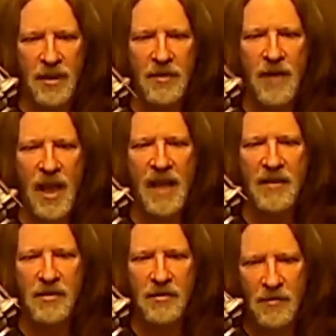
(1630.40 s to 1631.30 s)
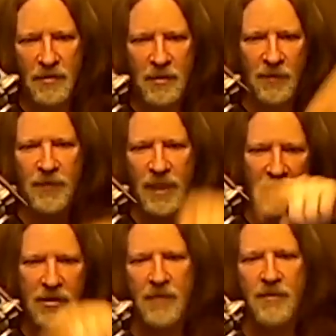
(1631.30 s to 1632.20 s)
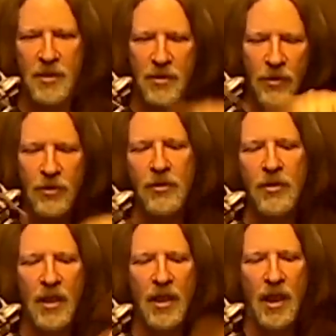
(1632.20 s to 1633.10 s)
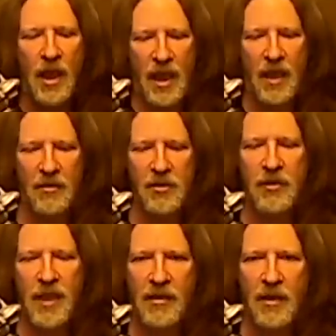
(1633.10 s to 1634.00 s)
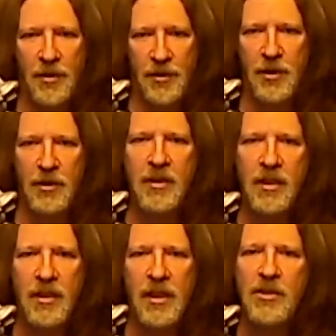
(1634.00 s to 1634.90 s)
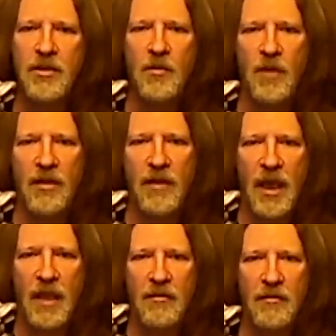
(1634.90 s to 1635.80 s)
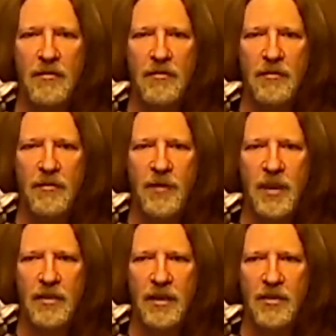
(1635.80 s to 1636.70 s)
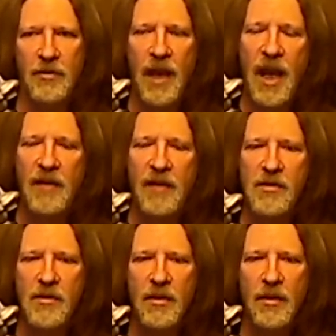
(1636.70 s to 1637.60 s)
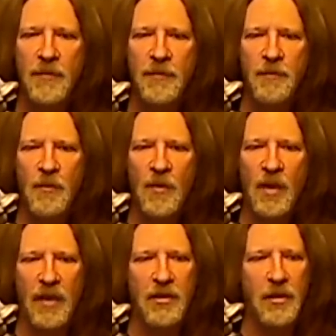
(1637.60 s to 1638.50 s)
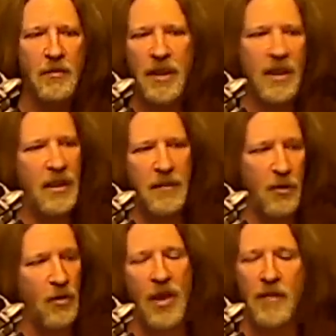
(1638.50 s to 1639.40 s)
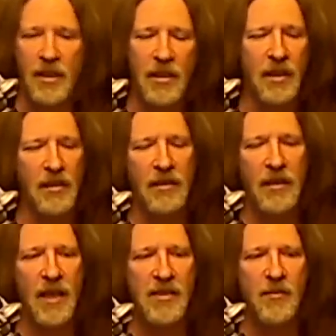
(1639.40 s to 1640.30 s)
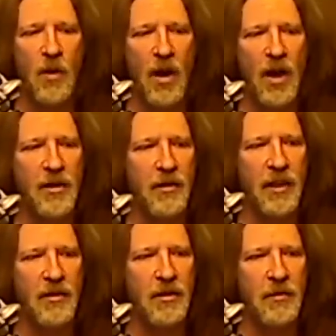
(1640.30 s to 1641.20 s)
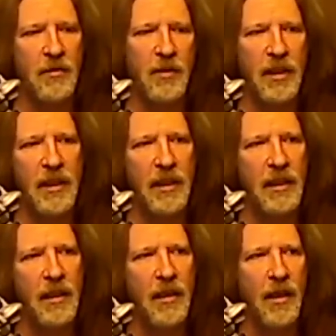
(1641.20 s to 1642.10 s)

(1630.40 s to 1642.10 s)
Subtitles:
or interact the fields of the two, and create a third condition where that field interacts. That could be programming a glass of water. It could be